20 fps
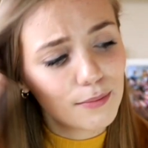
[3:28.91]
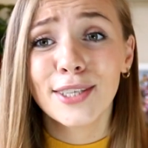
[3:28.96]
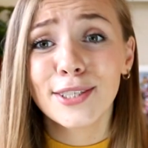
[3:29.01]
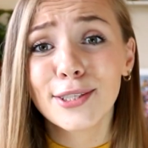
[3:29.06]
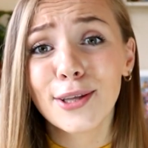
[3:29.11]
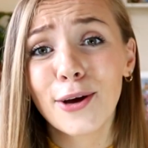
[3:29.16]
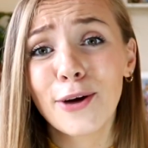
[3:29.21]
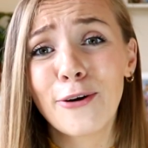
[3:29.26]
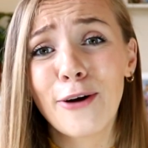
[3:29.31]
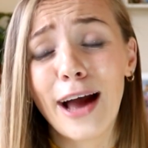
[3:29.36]

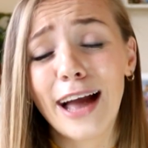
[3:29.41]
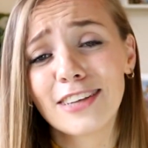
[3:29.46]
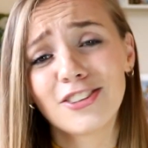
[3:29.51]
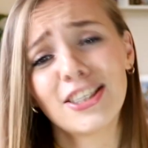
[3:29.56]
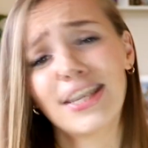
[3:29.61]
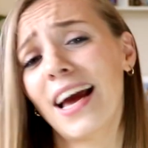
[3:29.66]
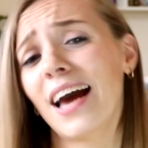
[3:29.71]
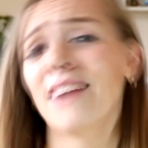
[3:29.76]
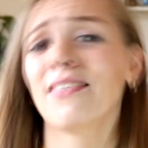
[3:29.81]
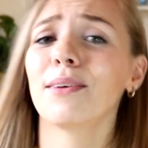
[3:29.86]
So
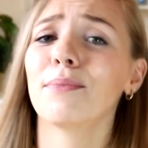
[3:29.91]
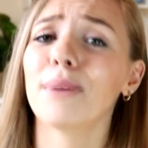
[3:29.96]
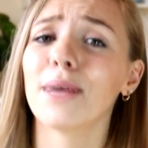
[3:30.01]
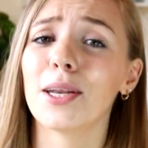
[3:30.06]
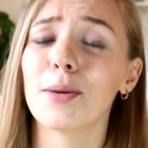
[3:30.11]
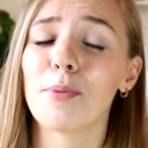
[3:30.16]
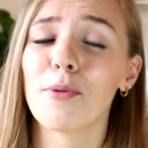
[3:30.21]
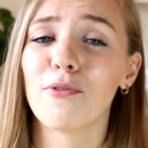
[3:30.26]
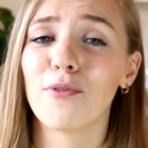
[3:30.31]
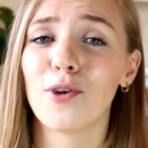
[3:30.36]
actually having been
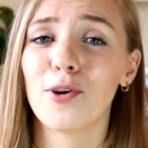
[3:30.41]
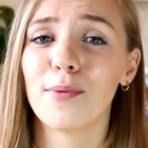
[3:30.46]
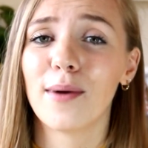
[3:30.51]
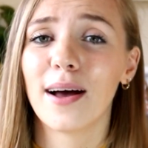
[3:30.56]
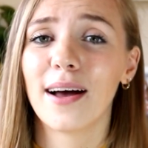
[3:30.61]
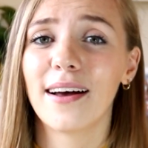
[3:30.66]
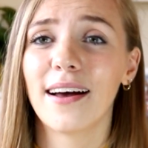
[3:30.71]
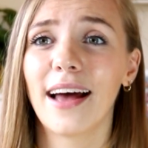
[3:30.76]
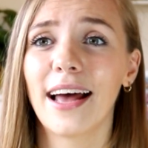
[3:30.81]
a performer